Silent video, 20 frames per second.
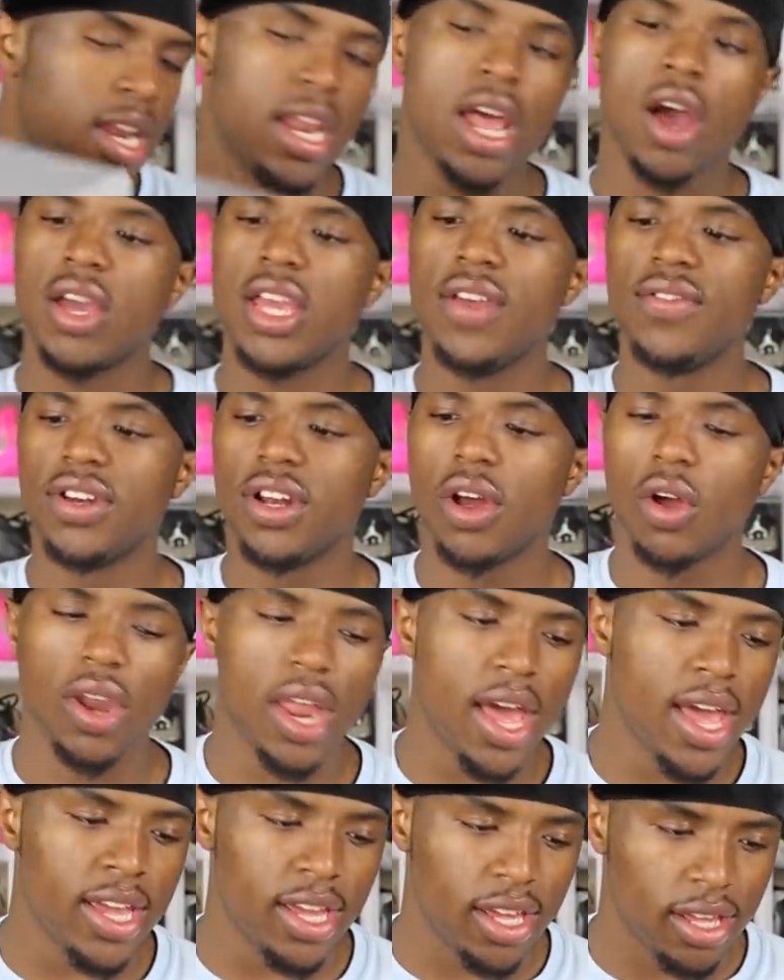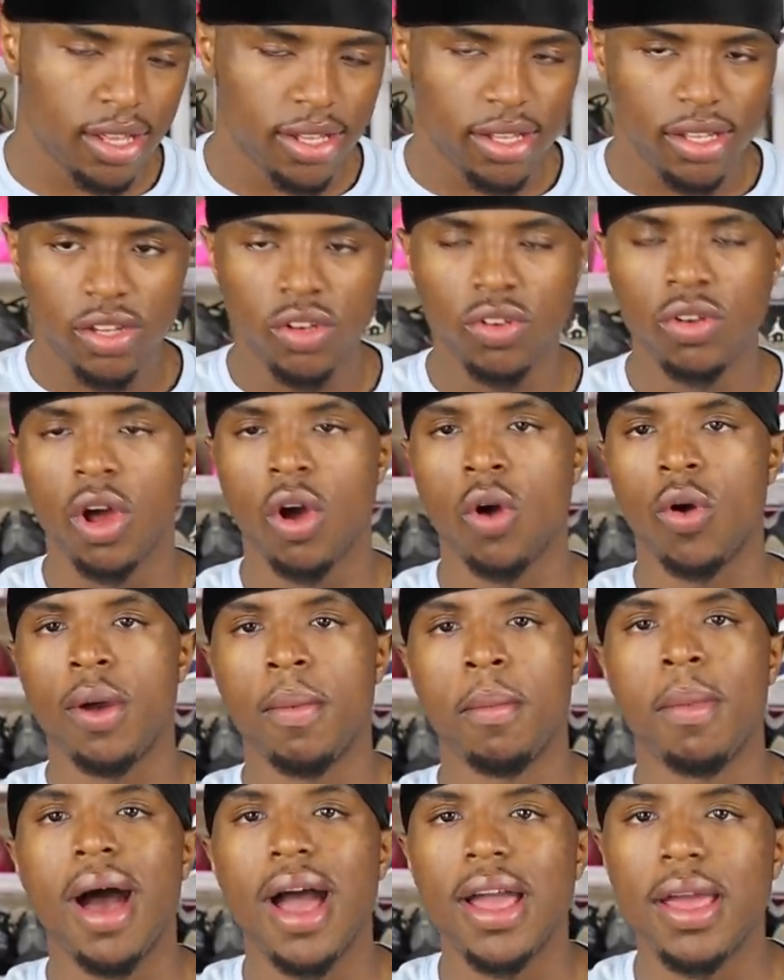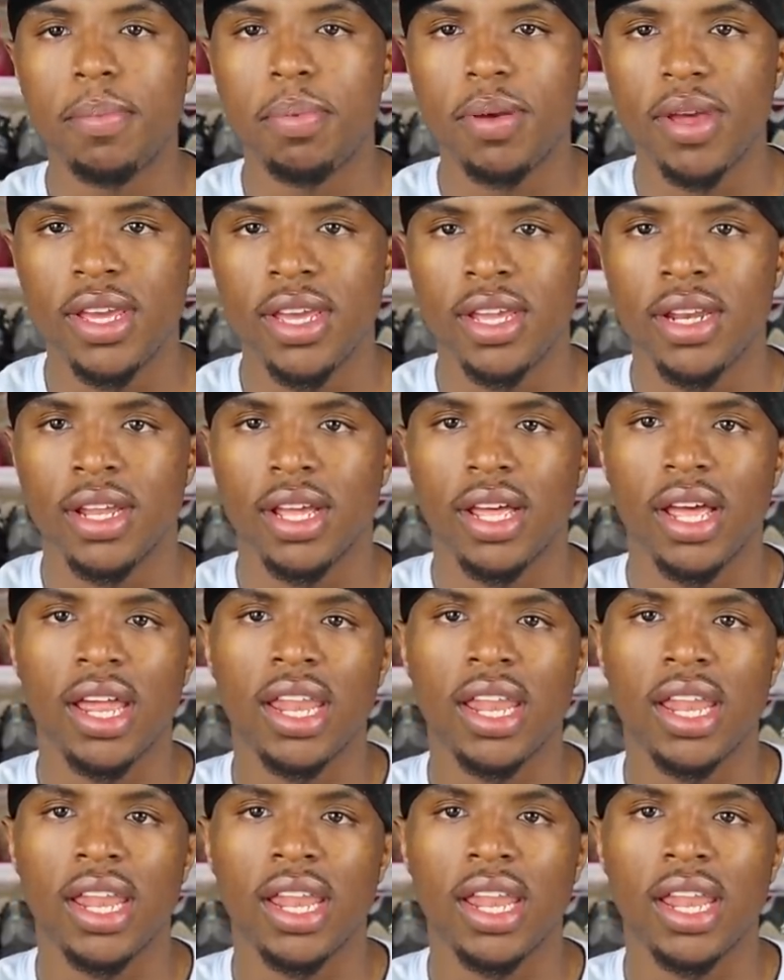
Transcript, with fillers: Now, even though like you know, in my opinion,